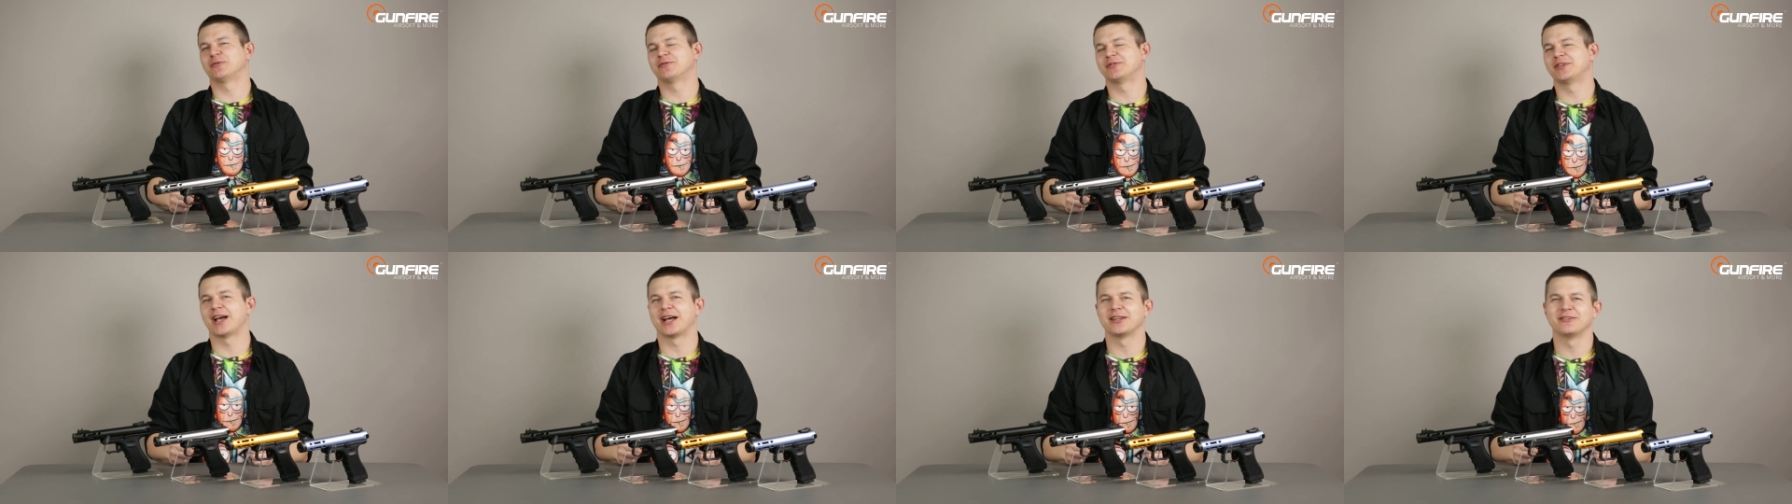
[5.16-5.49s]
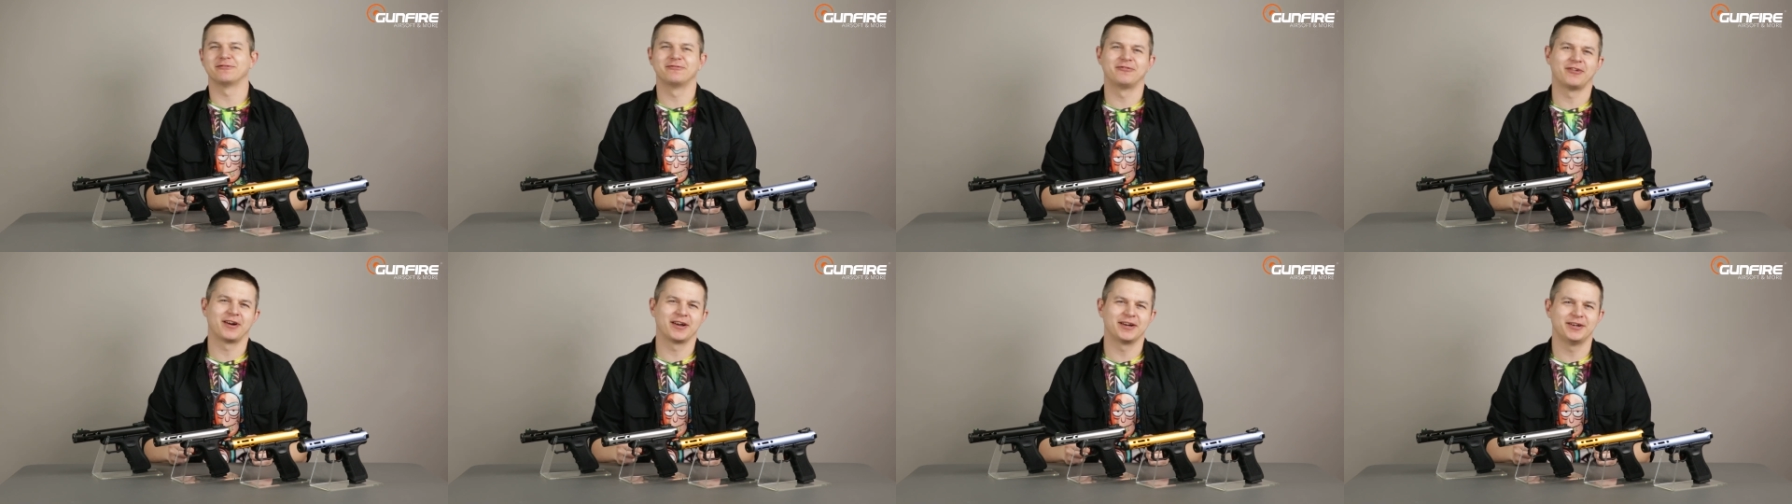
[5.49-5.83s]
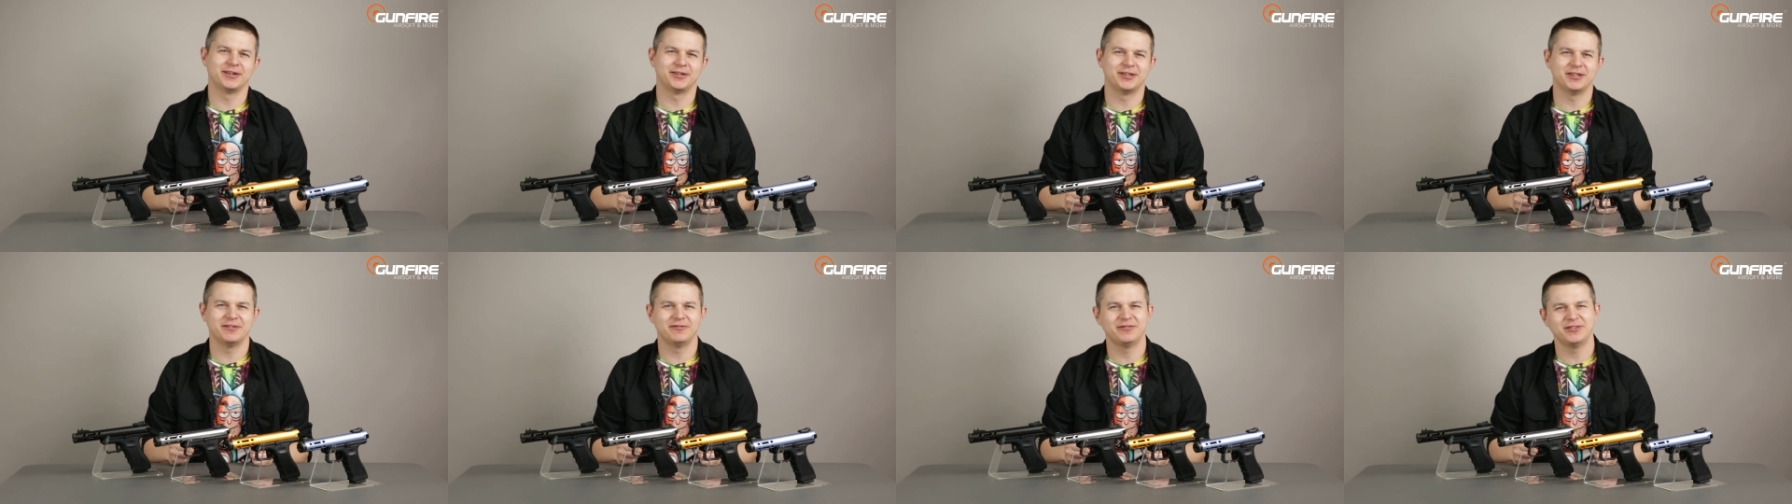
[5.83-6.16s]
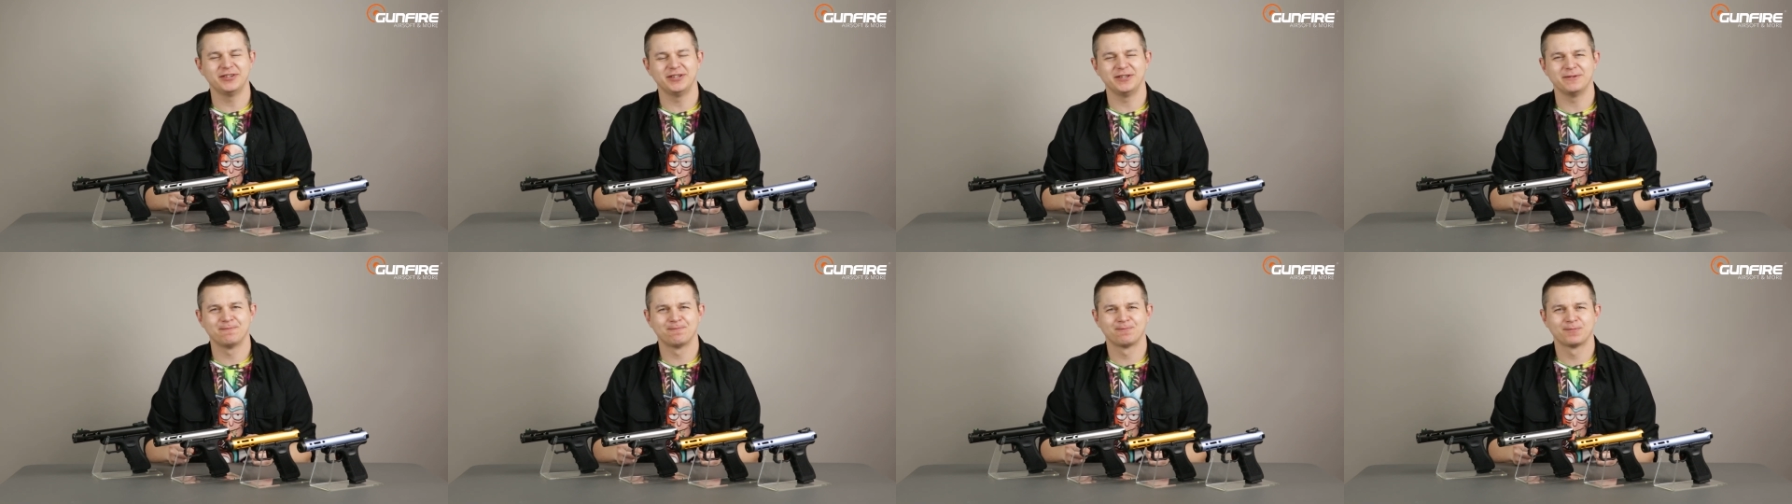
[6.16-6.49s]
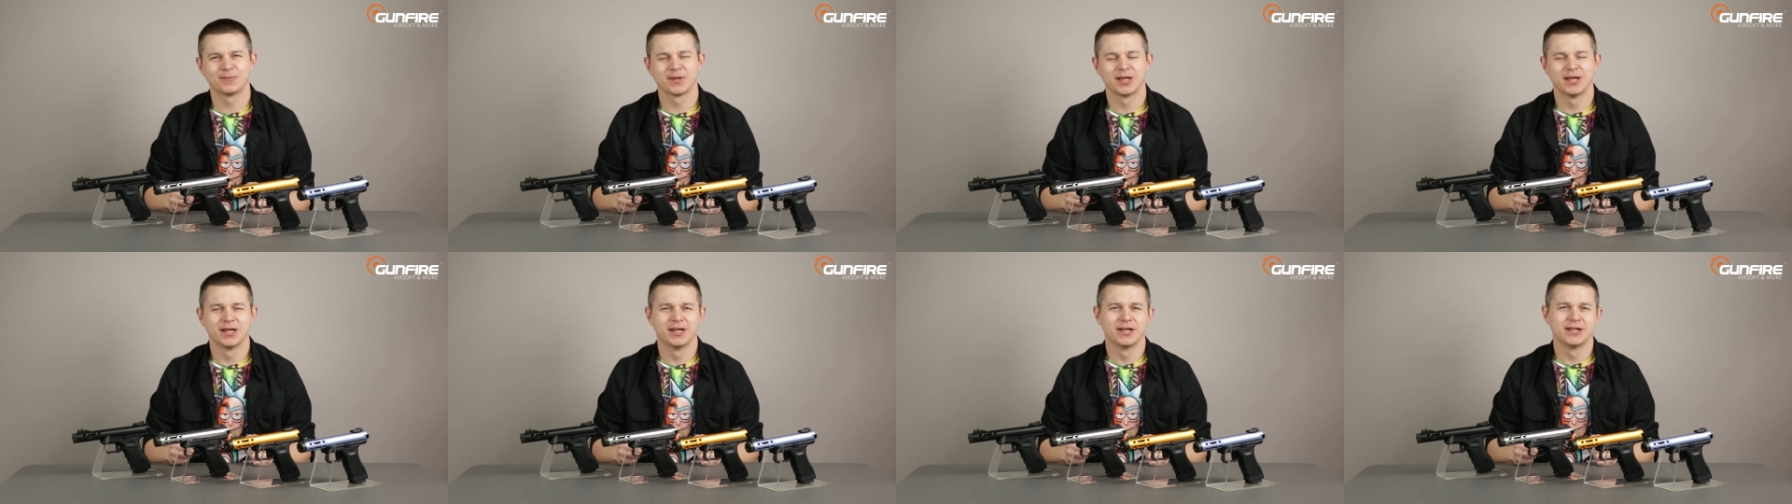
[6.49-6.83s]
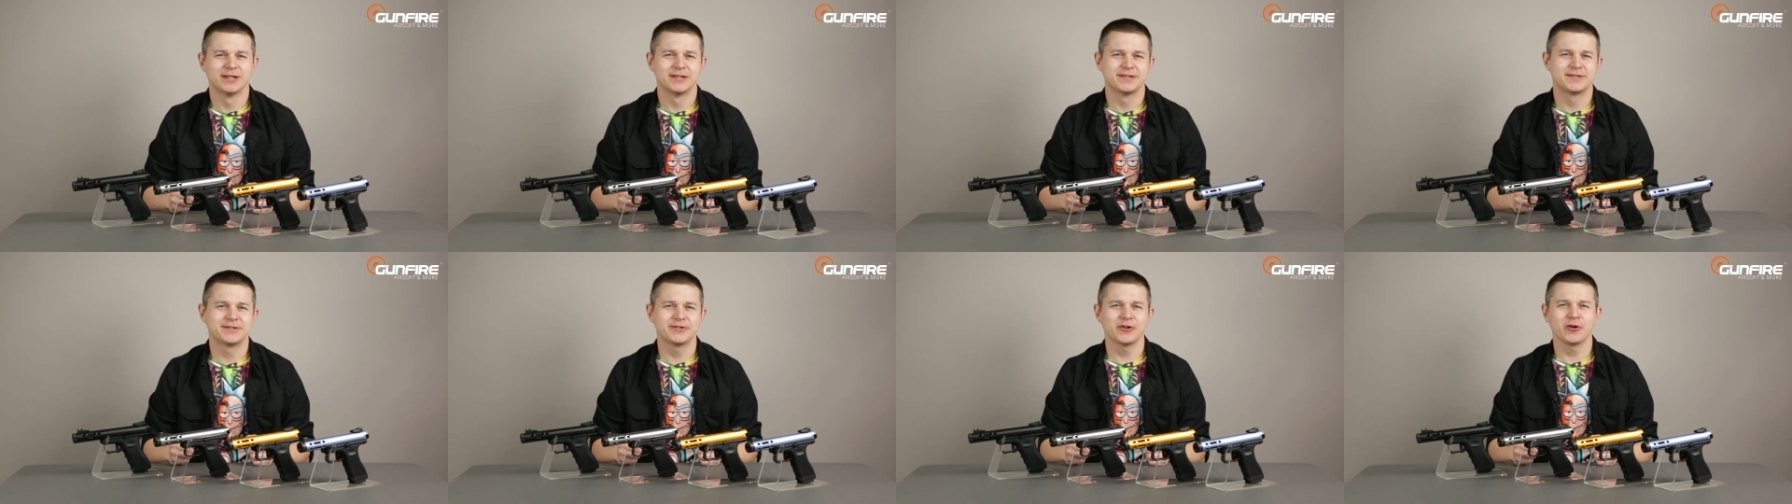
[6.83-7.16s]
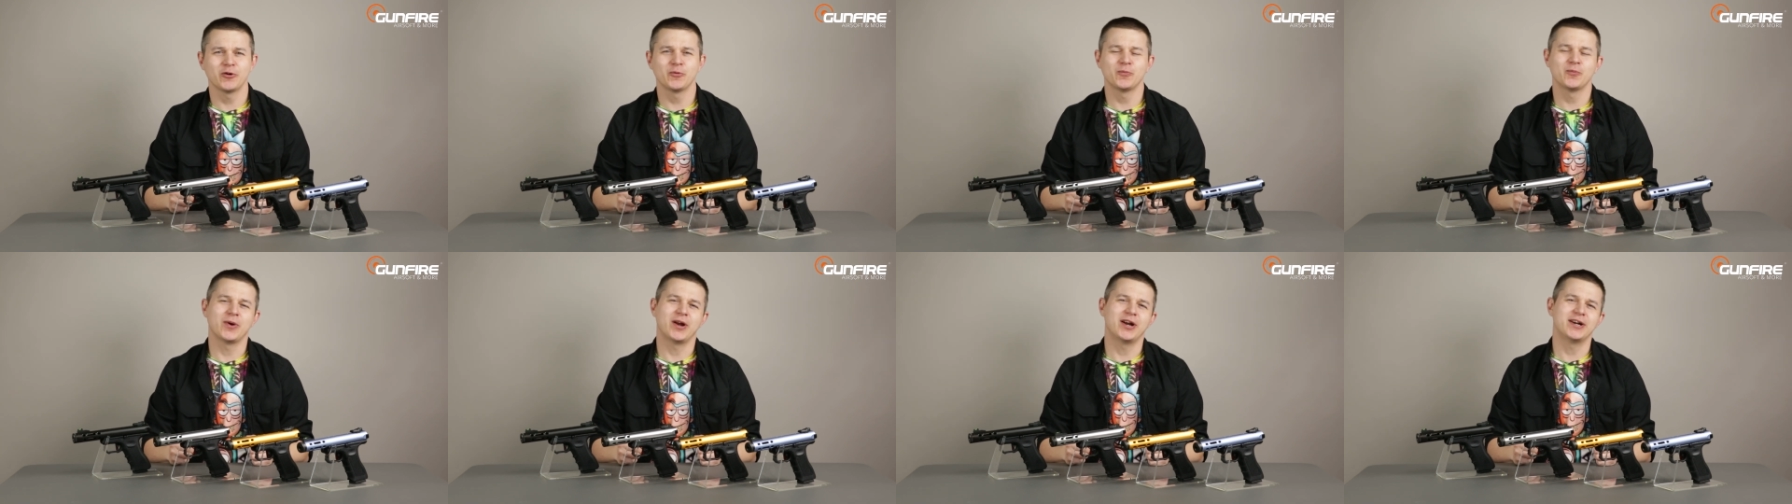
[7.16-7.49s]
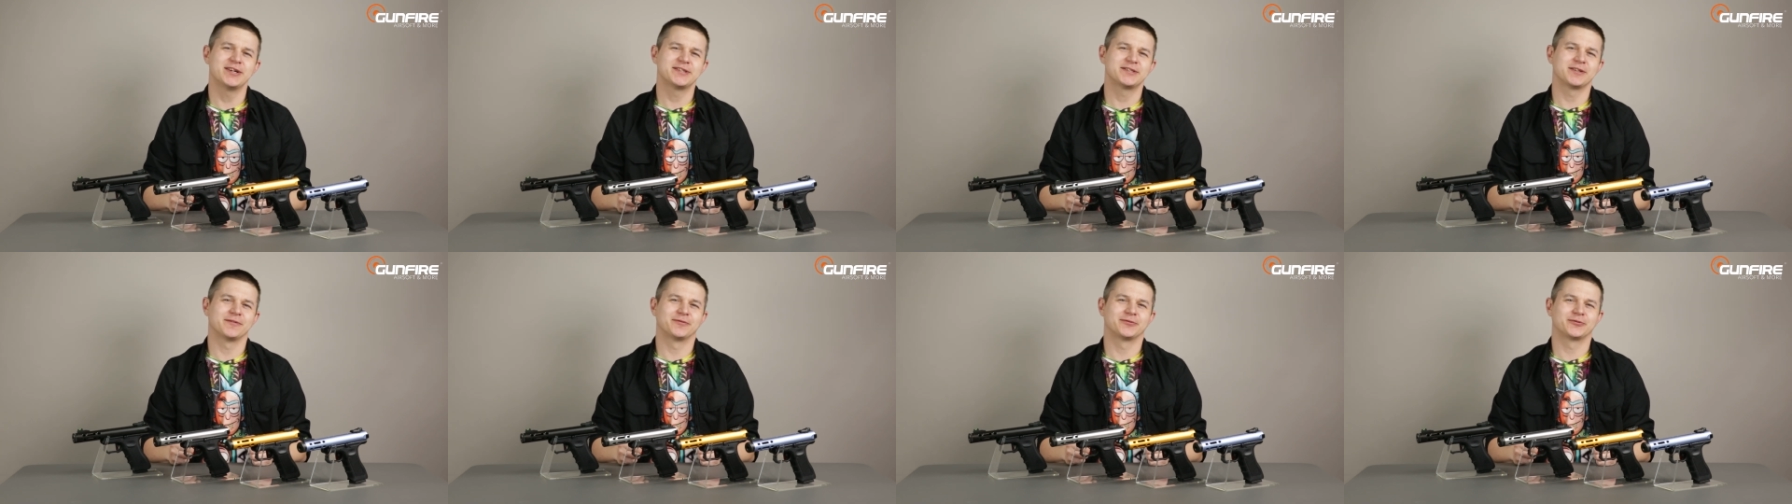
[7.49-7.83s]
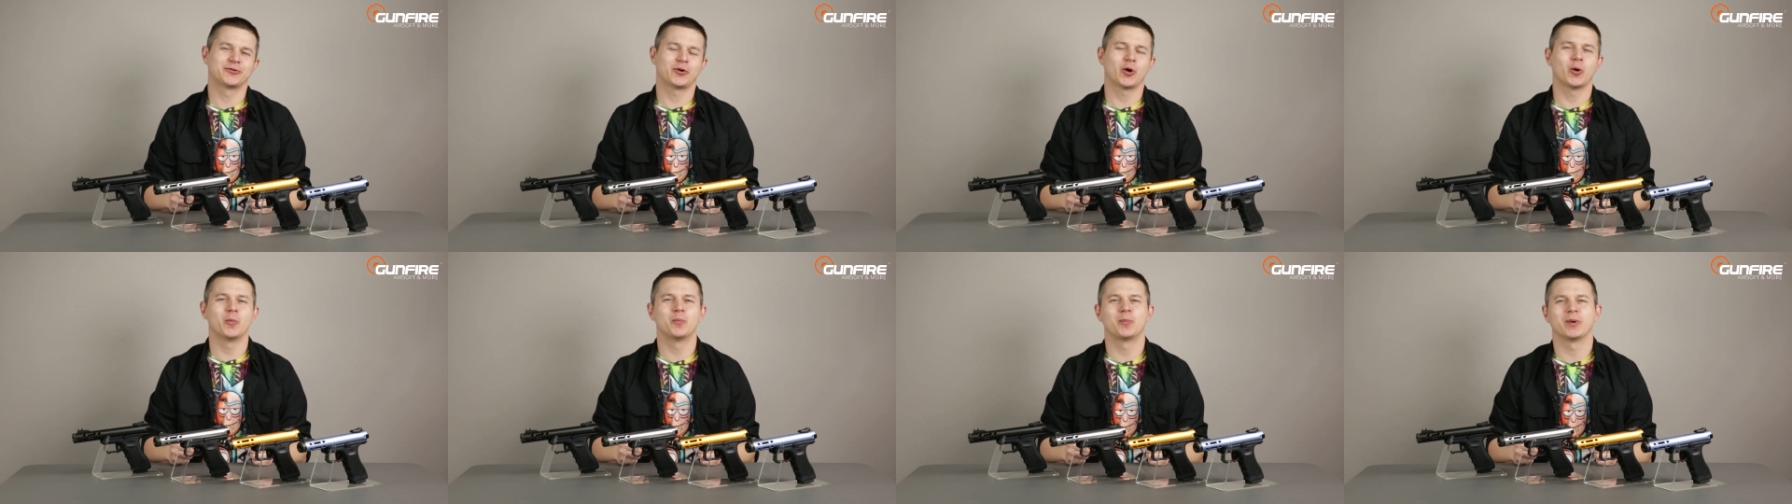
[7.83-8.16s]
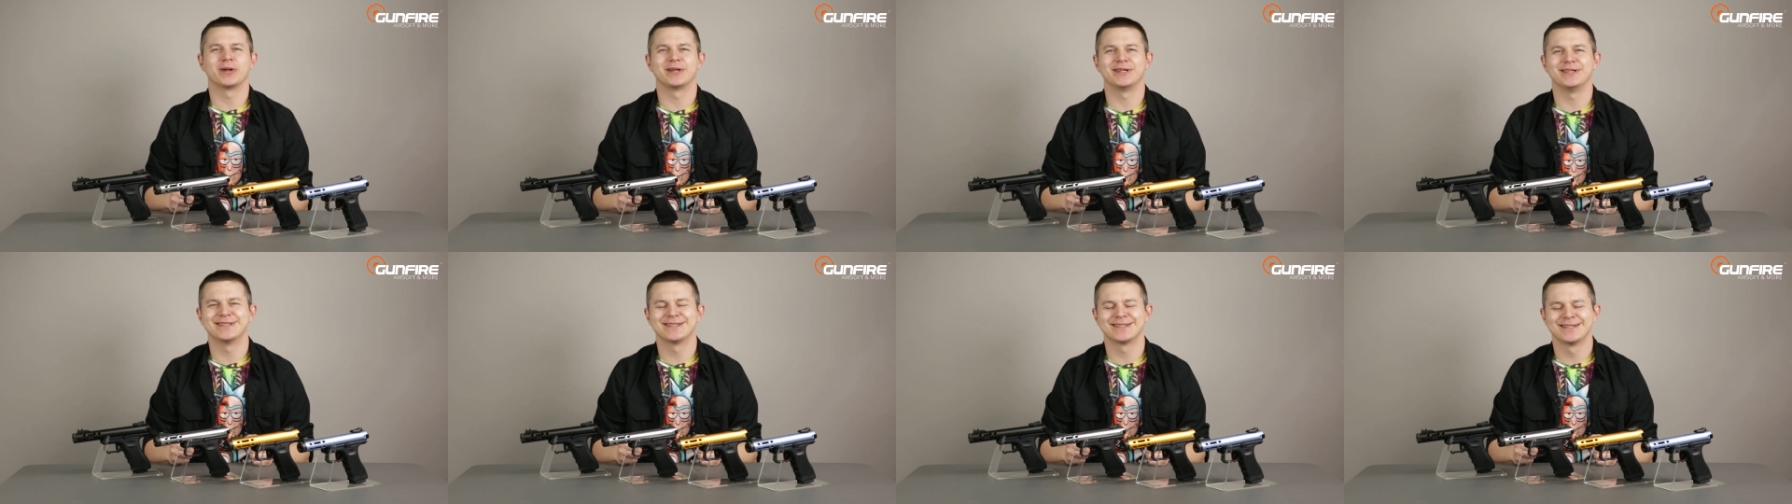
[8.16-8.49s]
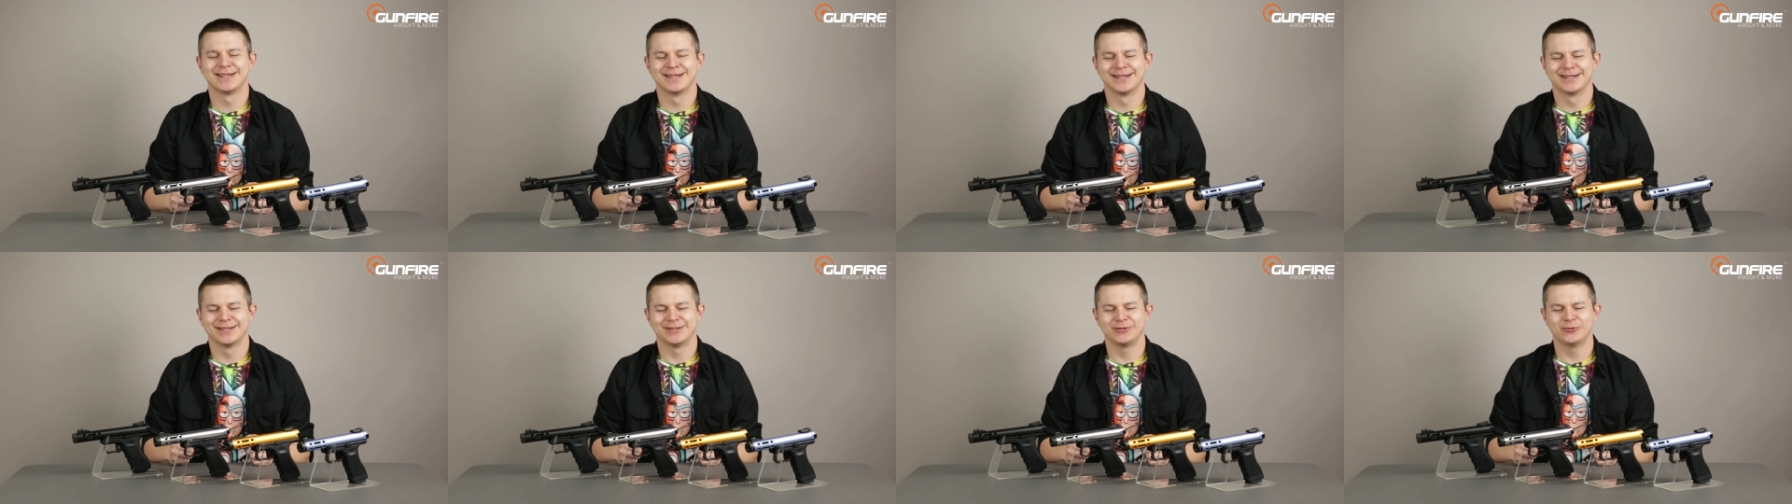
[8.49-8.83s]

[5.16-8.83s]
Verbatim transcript: of Gunfire T V. Some airsoft companies